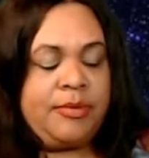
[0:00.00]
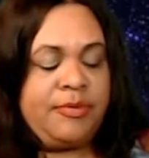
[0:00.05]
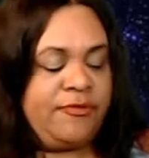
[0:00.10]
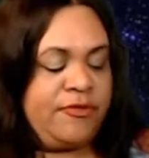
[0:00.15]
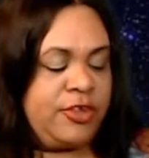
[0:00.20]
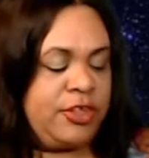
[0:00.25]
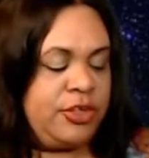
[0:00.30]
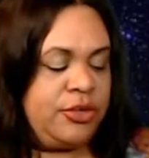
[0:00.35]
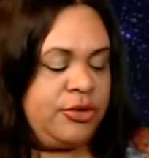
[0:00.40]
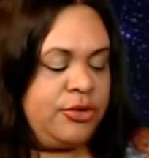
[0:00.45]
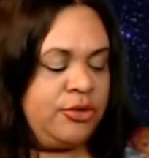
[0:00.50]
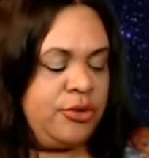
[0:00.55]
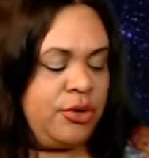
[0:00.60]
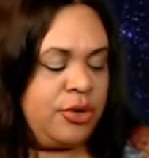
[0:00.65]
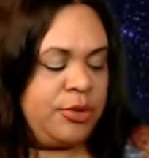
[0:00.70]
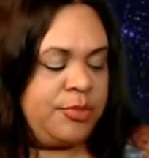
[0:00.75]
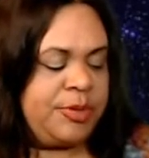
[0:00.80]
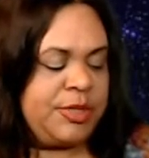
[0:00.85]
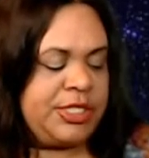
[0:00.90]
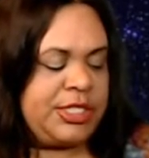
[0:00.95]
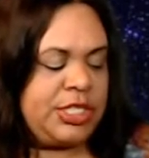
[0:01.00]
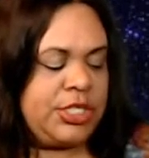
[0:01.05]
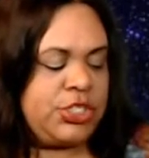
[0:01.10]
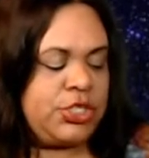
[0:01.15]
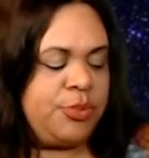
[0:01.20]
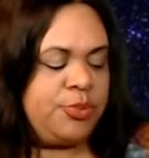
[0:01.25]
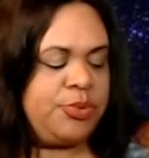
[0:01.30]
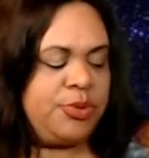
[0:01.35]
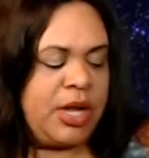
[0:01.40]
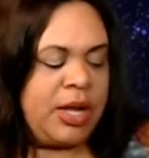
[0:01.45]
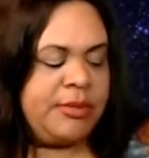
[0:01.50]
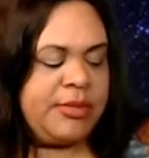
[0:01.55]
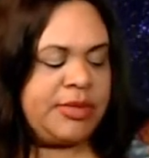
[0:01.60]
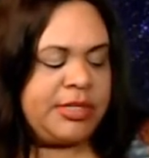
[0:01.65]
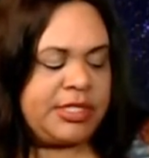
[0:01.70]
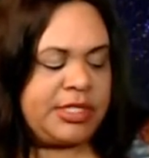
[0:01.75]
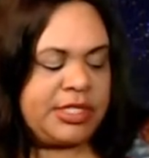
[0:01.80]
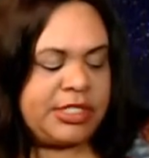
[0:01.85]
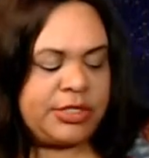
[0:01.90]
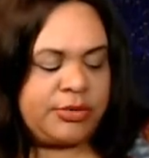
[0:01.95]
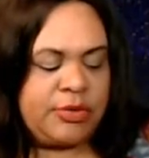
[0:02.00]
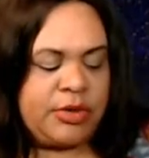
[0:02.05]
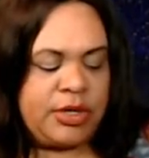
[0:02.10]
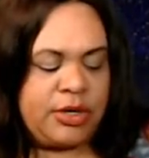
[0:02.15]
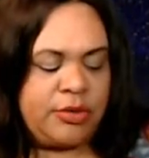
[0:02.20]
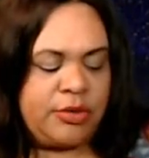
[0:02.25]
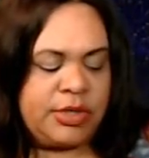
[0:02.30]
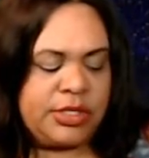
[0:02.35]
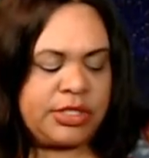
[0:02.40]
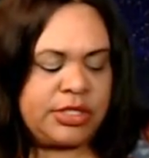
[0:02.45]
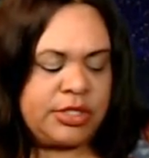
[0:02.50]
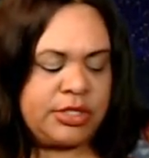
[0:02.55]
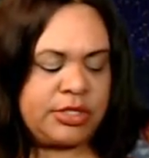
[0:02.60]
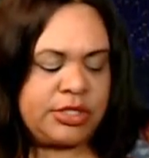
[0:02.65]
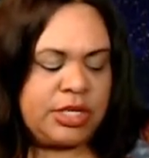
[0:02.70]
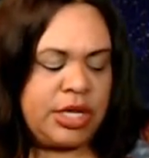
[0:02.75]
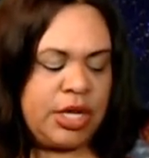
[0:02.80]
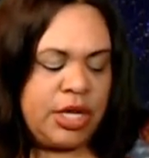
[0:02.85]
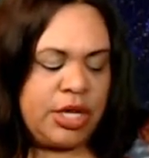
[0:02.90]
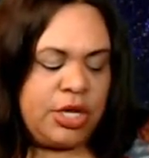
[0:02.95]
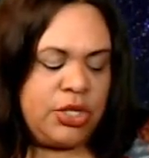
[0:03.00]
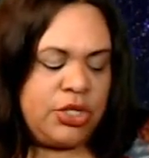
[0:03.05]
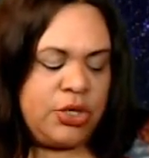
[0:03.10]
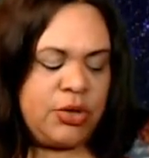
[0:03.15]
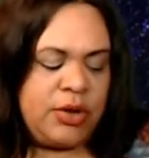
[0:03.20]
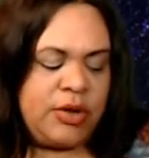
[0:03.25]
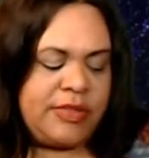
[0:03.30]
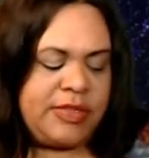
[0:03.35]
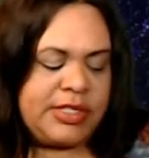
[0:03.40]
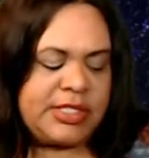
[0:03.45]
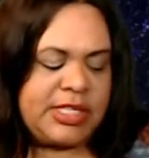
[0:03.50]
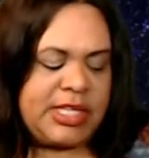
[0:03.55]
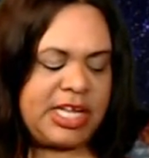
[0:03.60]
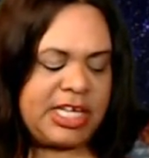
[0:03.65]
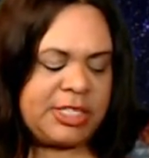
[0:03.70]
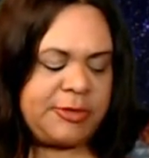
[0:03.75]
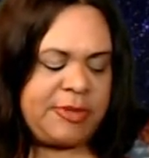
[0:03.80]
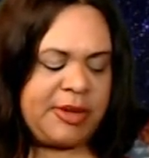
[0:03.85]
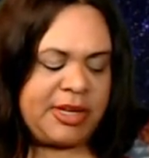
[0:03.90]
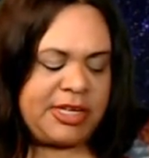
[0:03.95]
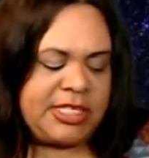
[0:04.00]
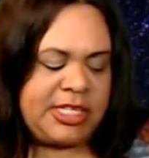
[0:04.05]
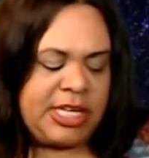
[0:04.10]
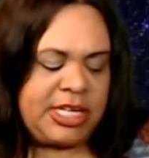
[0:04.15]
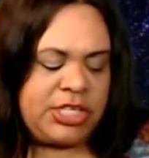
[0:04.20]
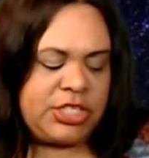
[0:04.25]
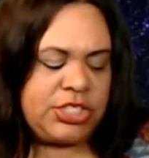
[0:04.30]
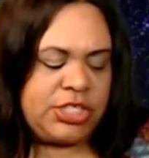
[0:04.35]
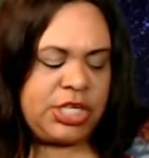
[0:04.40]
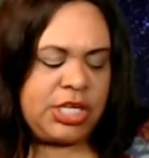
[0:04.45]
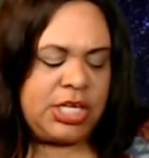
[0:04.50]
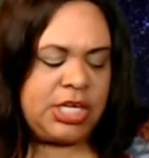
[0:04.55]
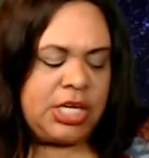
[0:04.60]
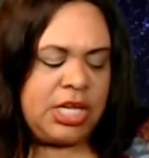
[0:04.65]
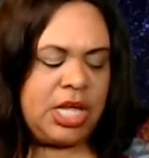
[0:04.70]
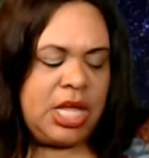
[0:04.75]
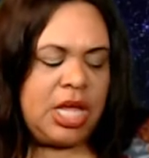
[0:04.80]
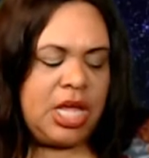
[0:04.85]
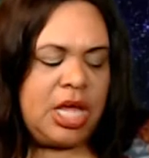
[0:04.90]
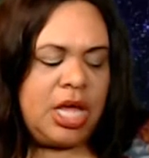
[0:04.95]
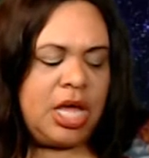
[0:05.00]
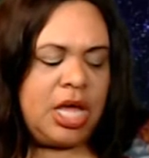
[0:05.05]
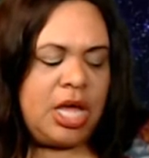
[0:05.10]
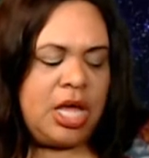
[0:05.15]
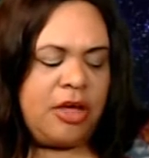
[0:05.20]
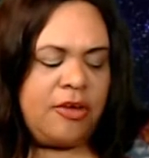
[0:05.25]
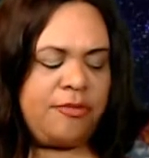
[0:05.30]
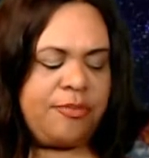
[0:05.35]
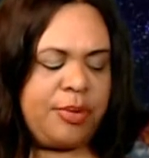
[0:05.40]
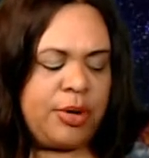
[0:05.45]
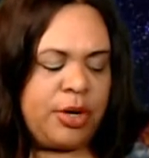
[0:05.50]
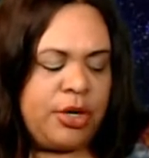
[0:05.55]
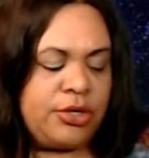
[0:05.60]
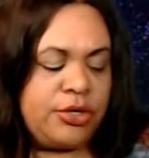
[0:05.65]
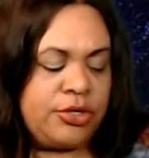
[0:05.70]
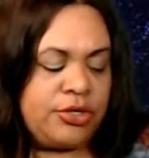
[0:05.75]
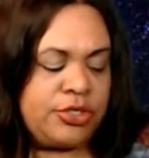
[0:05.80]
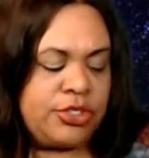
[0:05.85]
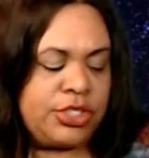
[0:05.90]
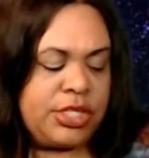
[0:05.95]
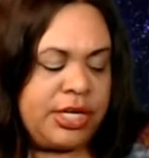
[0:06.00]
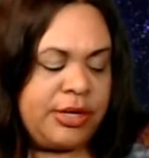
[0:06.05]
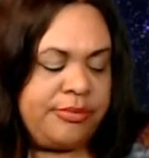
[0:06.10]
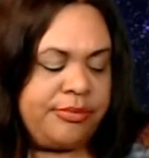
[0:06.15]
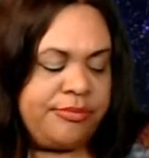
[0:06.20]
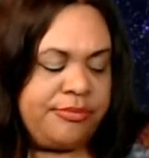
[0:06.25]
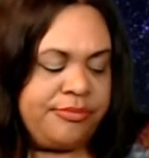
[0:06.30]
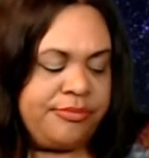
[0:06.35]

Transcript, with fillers: for you or potential problem is this three of crystals you have this expectation of partnership